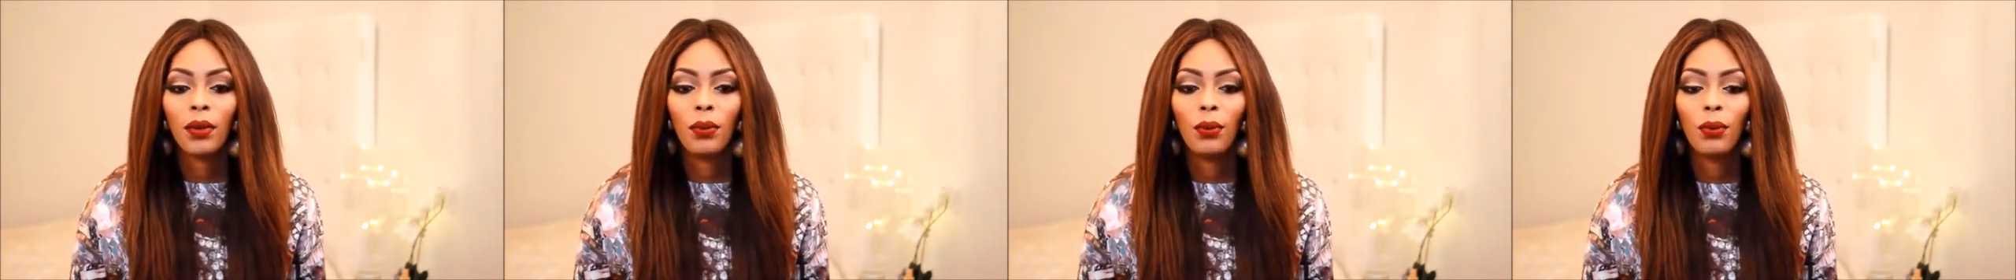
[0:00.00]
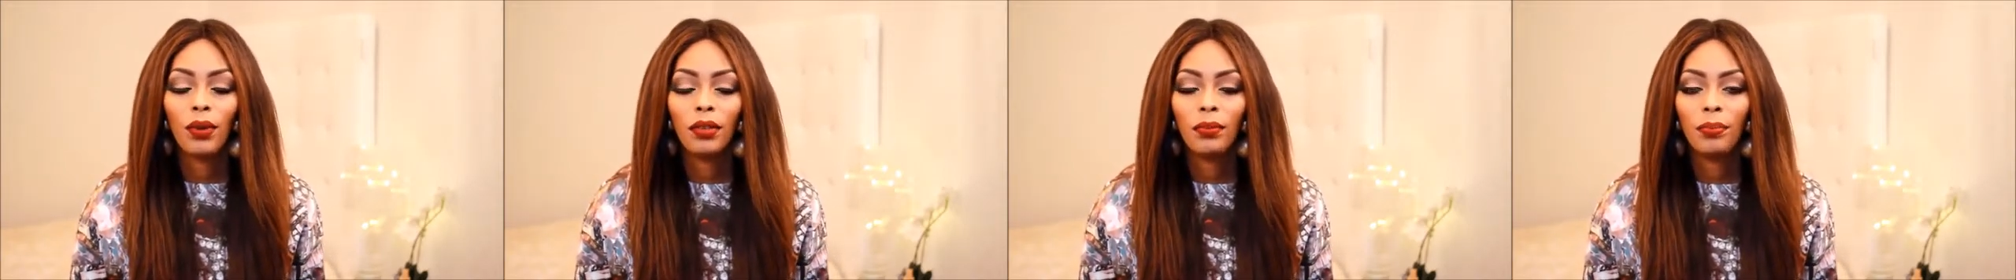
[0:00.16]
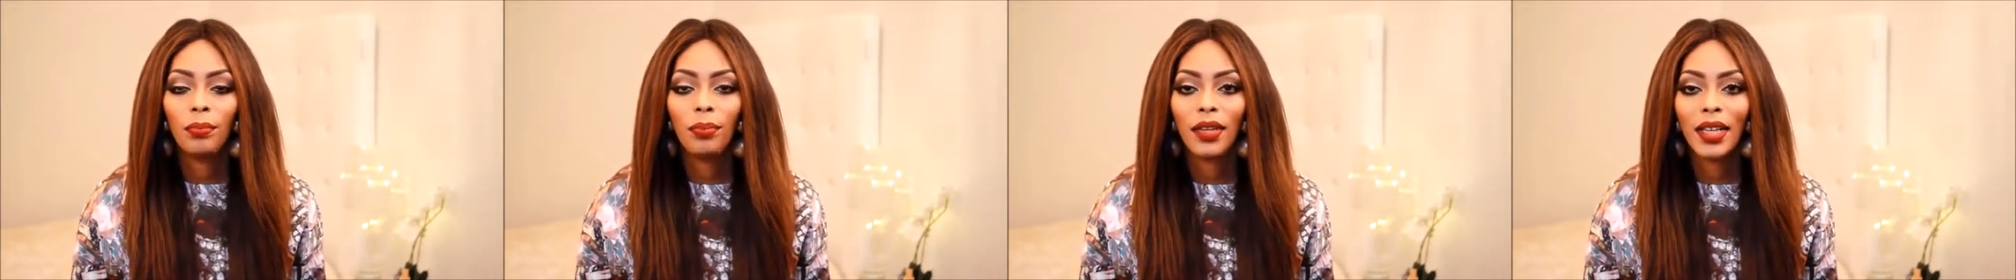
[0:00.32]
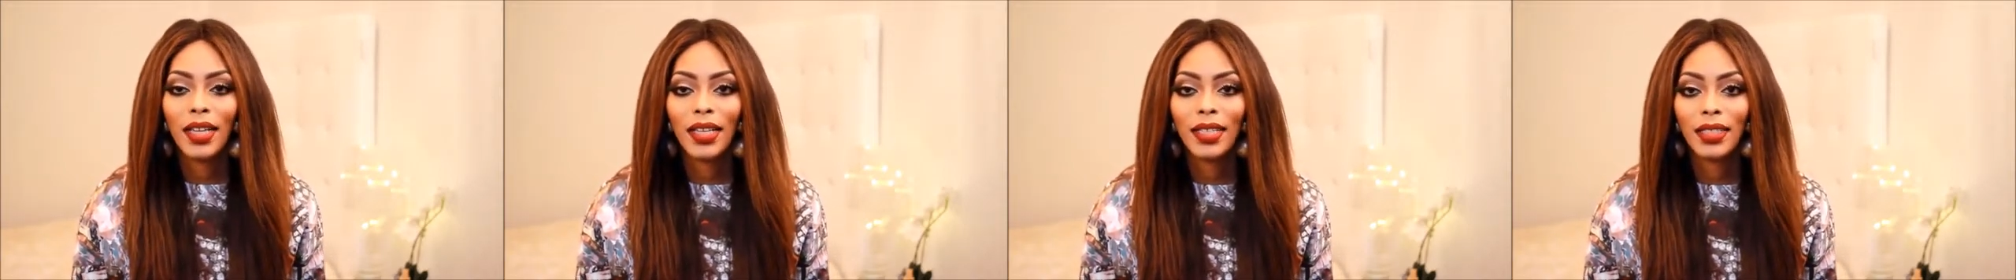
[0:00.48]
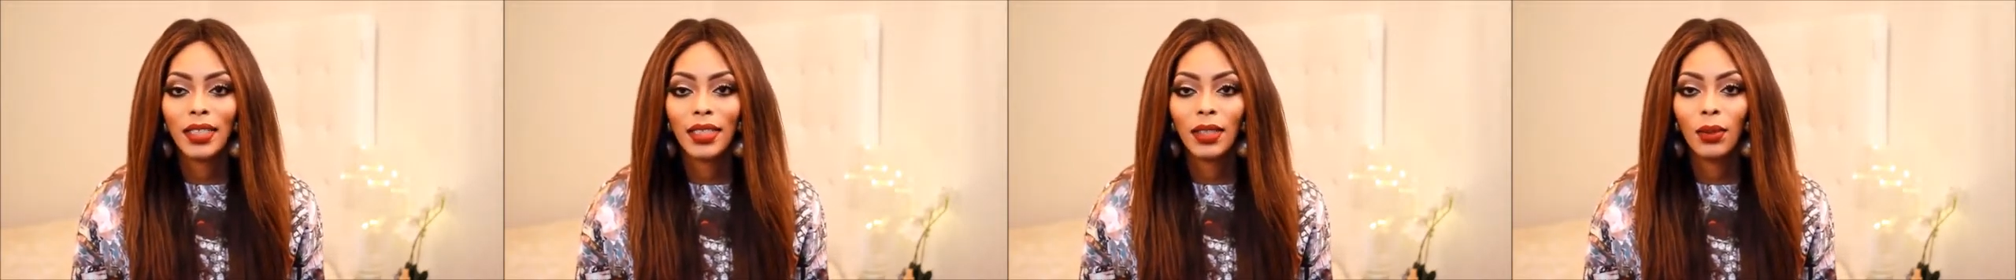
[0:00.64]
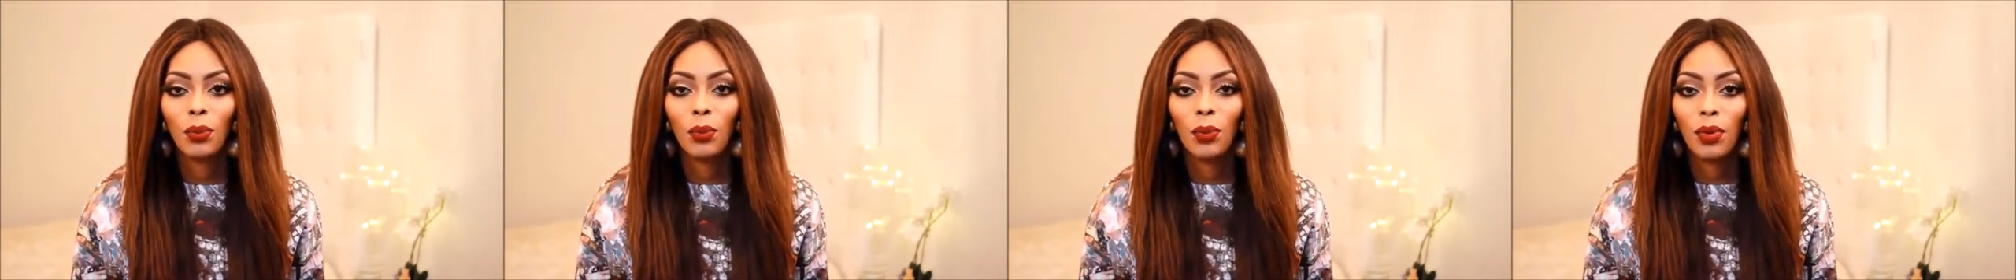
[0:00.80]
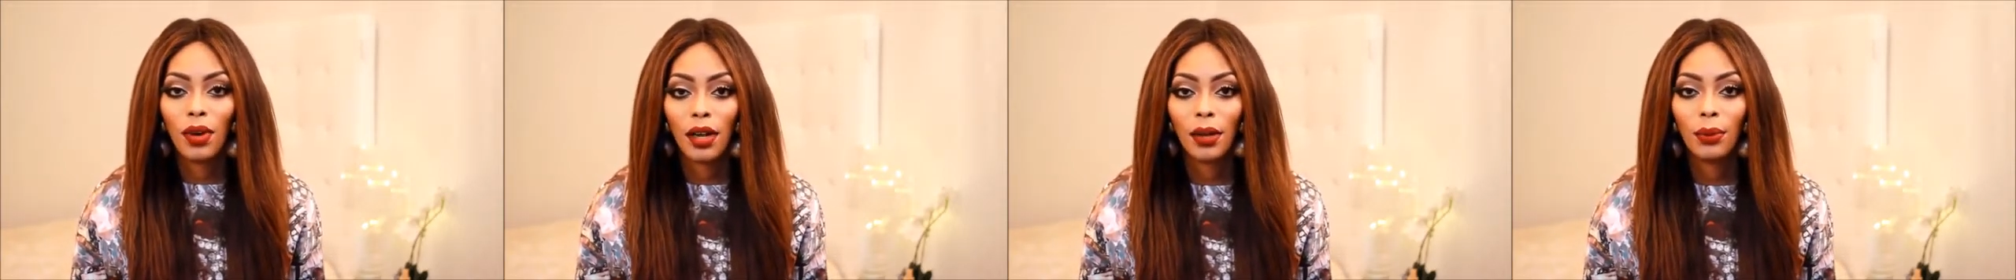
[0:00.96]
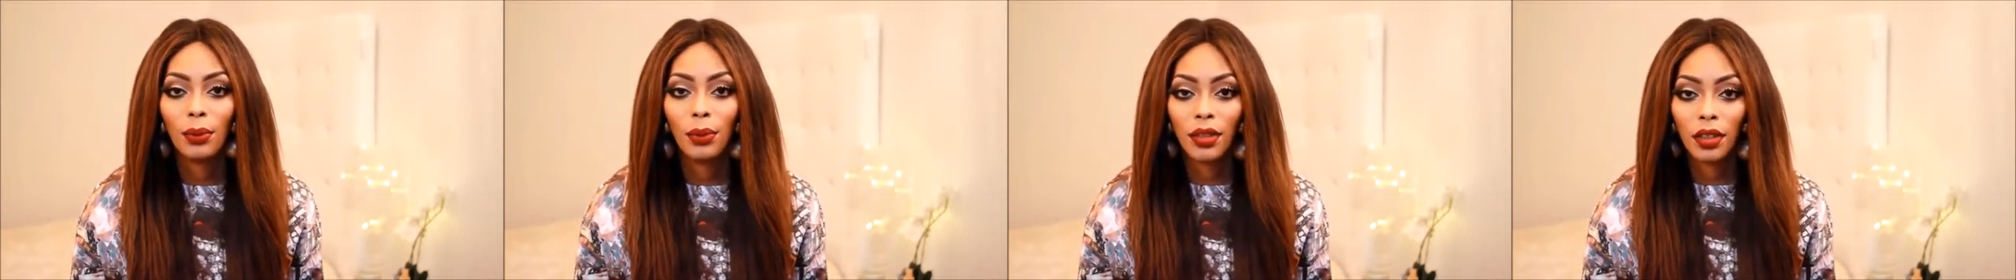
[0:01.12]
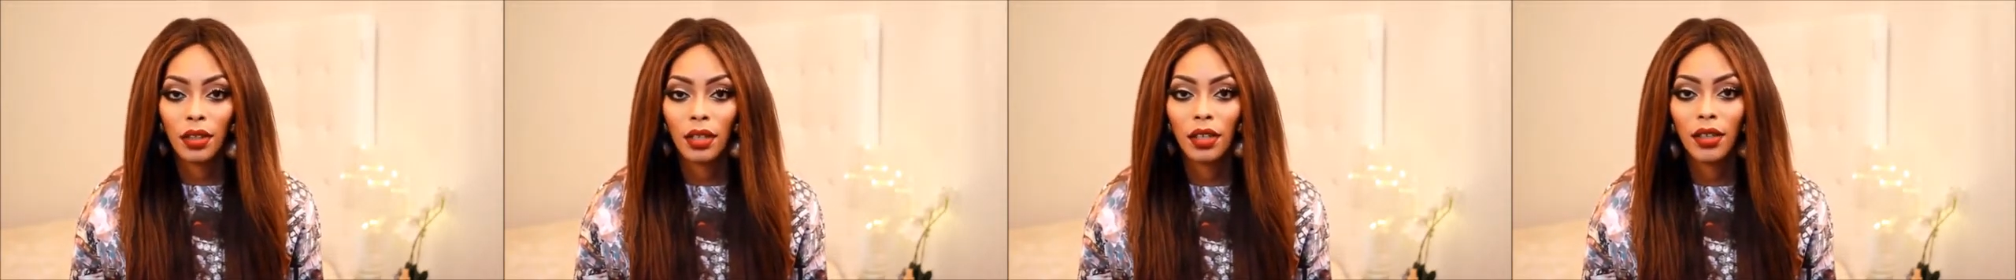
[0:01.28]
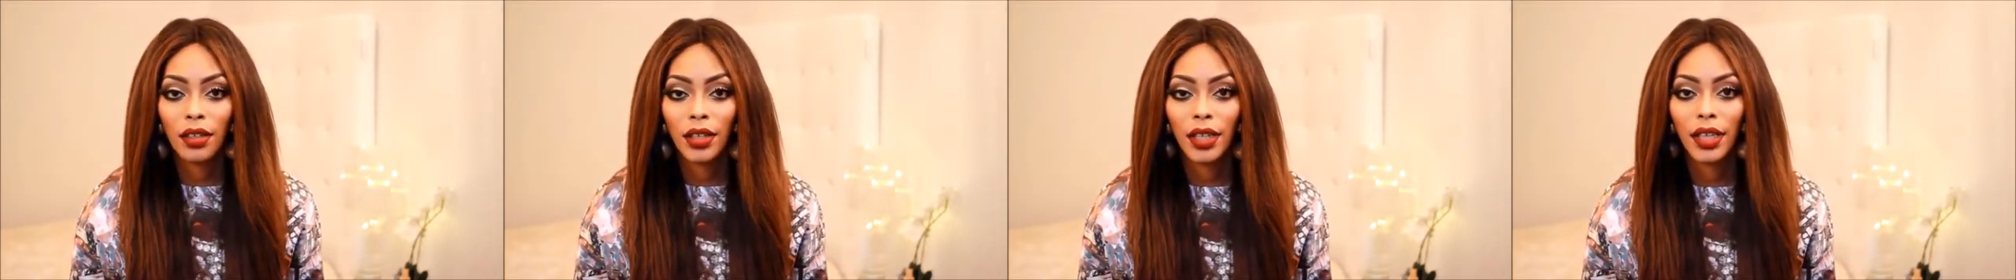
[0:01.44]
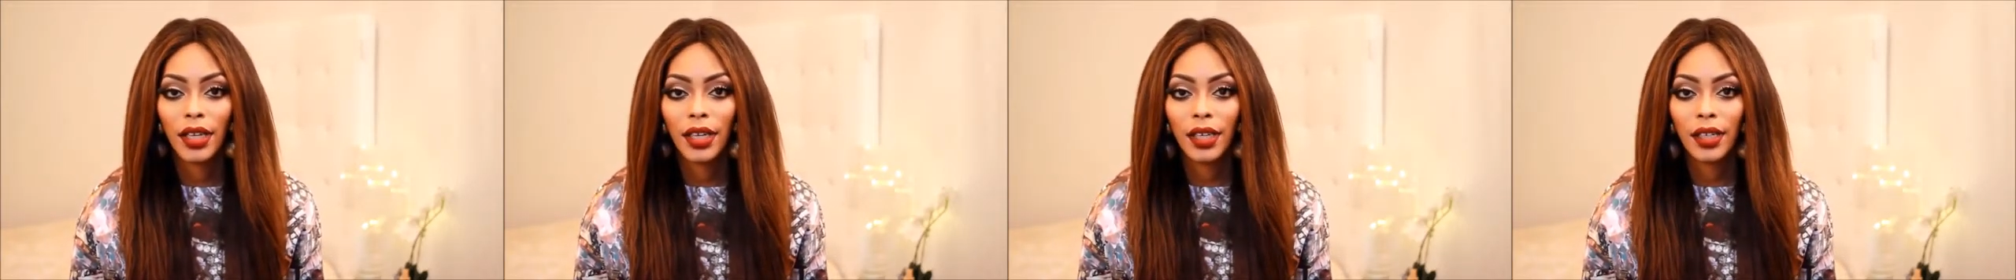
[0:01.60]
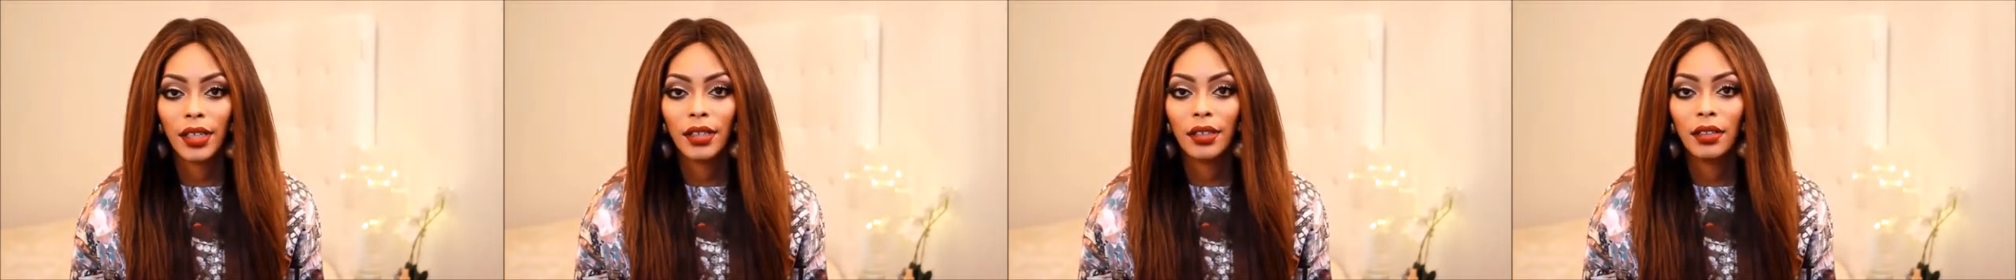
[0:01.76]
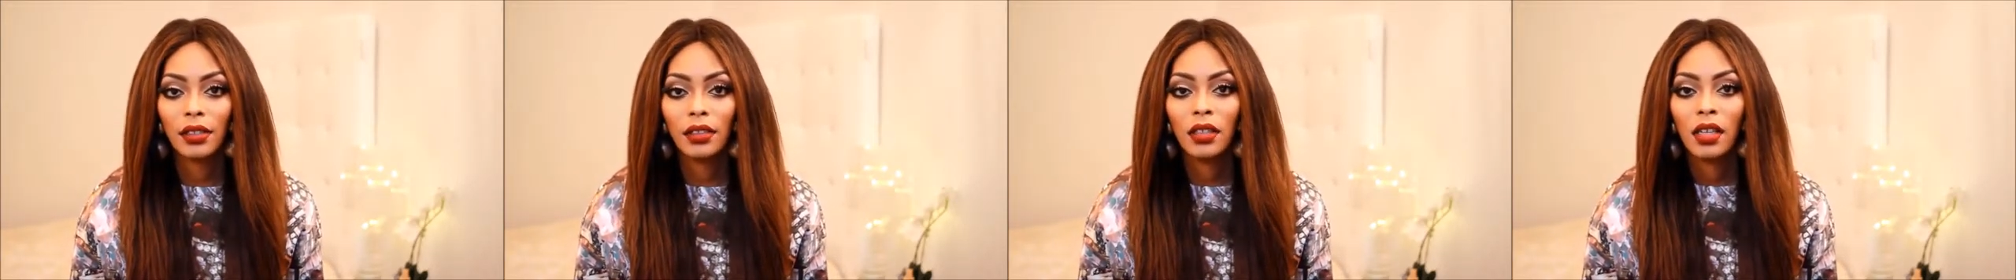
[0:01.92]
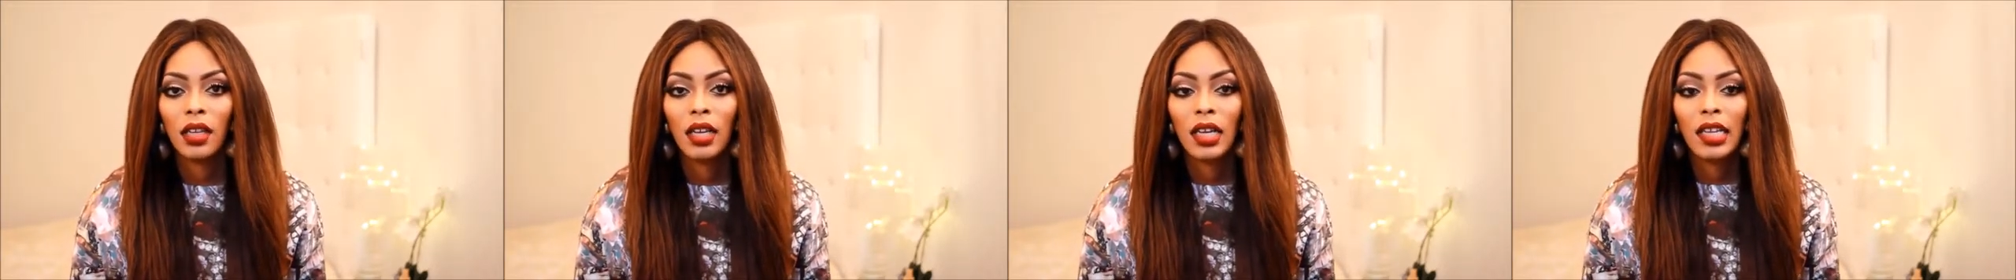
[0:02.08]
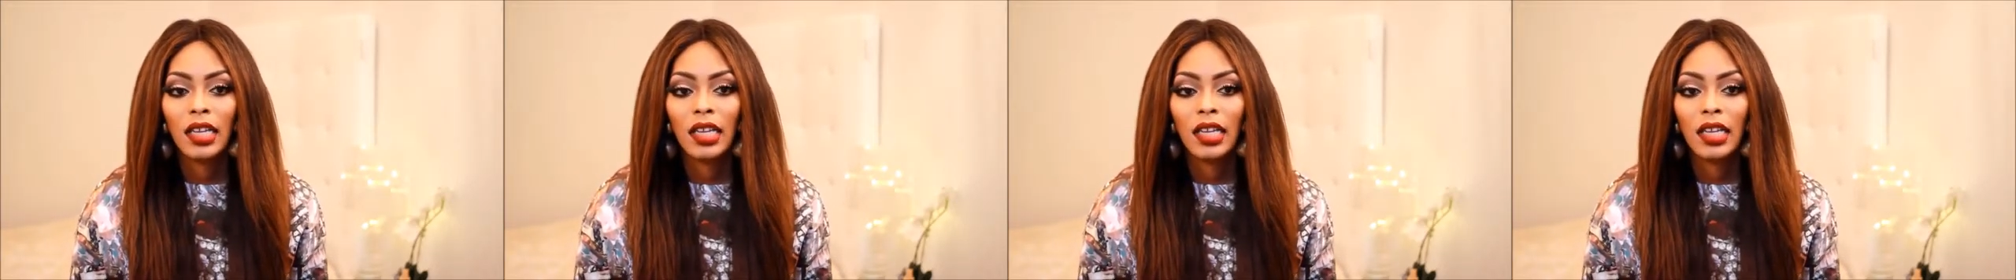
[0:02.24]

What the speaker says: what blends well with your hair,